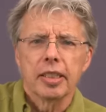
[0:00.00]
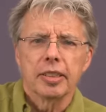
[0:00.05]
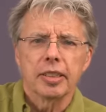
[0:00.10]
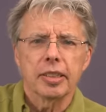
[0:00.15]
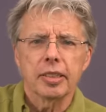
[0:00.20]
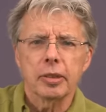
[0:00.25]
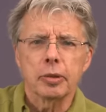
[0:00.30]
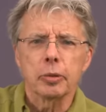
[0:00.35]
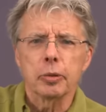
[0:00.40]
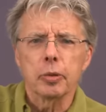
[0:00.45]

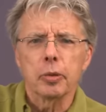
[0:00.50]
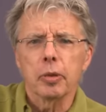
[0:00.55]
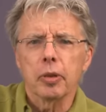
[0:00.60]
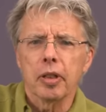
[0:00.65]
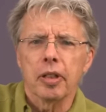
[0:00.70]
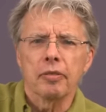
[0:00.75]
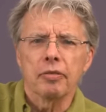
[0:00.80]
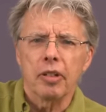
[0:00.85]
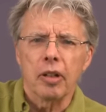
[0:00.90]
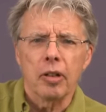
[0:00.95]

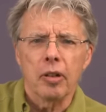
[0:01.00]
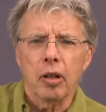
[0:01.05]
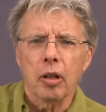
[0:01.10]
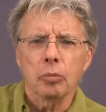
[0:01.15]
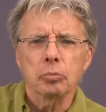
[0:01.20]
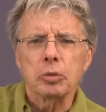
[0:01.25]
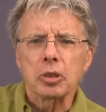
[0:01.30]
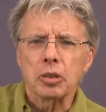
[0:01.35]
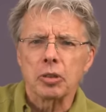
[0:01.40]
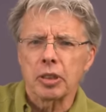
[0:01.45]
School of
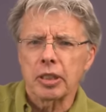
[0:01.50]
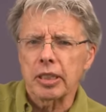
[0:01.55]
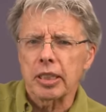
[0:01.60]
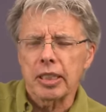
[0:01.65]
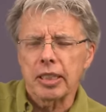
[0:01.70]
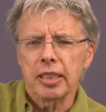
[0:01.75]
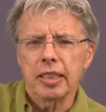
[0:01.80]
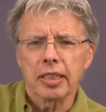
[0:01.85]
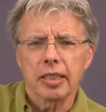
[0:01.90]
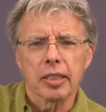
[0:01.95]
All
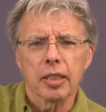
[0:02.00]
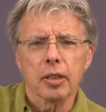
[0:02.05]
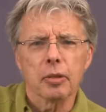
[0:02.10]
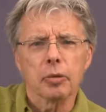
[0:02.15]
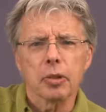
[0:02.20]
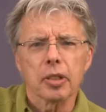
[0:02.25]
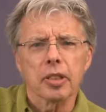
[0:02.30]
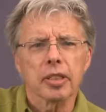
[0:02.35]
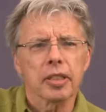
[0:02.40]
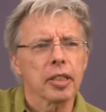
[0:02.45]
Music.
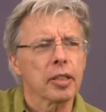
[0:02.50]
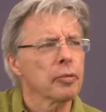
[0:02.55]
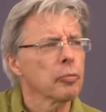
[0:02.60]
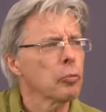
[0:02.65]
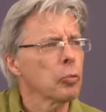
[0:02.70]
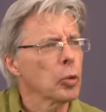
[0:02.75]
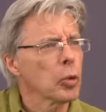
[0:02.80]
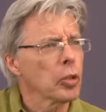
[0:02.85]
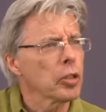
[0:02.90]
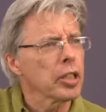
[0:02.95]
Here we're at the
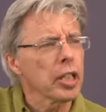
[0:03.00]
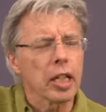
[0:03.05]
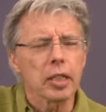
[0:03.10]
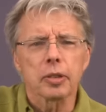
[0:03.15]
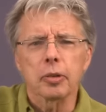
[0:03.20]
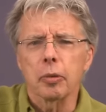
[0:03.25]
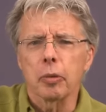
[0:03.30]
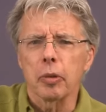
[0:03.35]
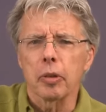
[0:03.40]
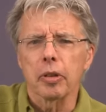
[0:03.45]
world
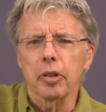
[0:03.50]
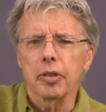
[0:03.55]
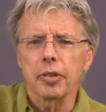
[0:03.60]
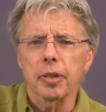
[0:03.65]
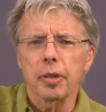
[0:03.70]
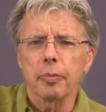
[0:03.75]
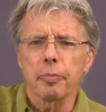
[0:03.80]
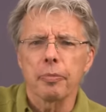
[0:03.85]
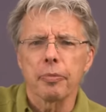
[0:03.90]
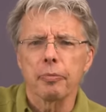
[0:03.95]

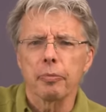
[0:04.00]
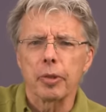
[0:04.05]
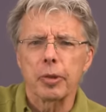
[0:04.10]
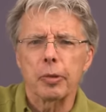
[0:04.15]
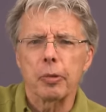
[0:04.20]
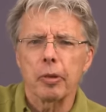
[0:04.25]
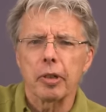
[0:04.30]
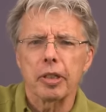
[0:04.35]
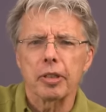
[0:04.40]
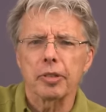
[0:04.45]
headquarters. I'm
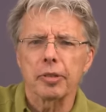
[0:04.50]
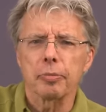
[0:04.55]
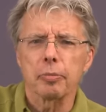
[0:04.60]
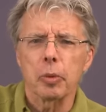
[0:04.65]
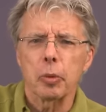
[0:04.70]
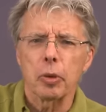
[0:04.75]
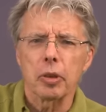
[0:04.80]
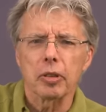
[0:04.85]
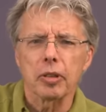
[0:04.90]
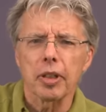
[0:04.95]
recording some
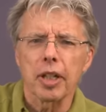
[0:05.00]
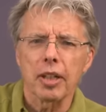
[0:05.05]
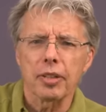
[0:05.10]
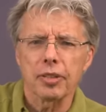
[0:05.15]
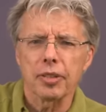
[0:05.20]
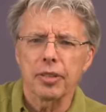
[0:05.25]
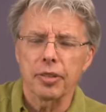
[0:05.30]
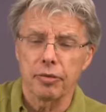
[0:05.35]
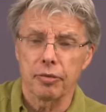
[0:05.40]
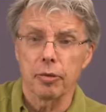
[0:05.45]
more
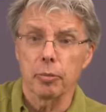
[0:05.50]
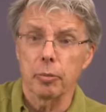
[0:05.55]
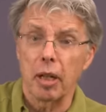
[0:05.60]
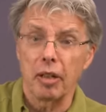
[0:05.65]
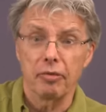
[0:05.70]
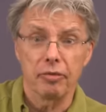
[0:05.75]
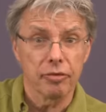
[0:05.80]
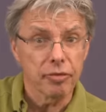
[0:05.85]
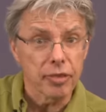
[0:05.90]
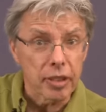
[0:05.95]
lessons for
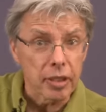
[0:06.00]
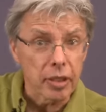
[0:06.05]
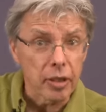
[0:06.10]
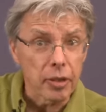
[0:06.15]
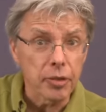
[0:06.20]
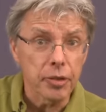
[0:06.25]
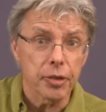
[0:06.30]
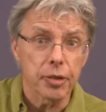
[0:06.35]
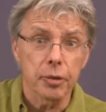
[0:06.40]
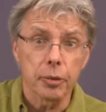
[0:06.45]
my
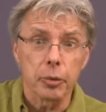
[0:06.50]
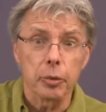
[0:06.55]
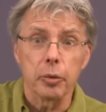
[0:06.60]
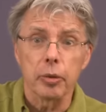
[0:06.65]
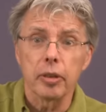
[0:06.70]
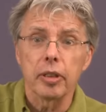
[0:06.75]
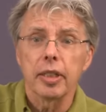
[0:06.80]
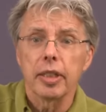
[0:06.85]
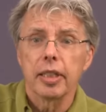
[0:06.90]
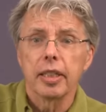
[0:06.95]
fiddle
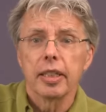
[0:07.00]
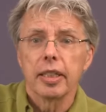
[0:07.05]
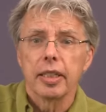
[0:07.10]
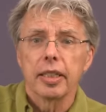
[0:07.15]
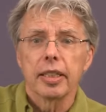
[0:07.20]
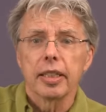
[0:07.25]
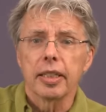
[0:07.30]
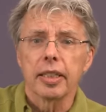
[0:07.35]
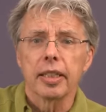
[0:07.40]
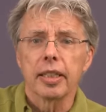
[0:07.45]
school.
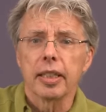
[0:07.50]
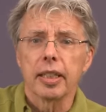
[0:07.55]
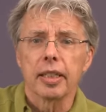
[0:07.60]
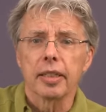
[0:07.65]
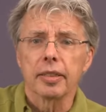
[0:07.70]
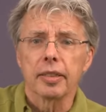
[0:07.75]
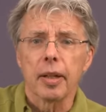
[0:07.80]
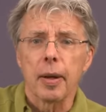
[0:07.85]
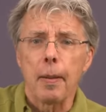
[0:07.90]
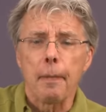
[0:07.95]

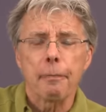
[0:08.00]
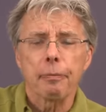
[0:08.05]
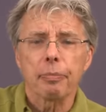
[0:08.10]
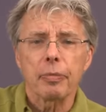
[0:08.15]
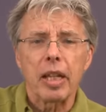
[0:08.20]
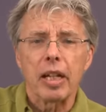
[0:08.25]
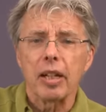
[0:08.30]
And uh,